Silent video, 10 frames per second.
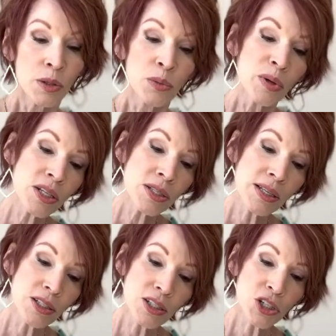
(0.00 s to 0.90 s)

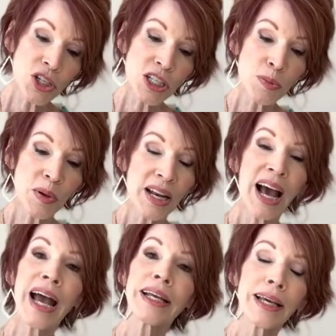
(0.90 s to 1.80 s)
Recently, she's been
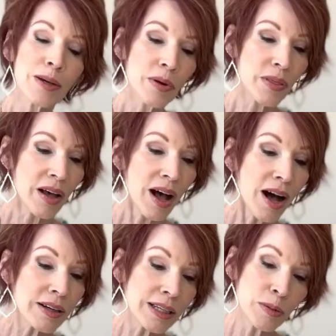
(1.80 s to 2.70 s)
hanging with a
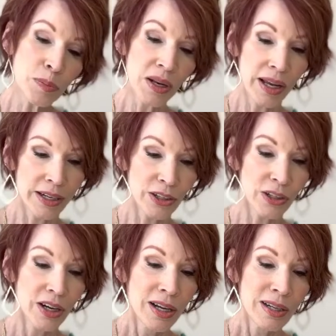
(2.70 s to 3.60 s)
hockey player,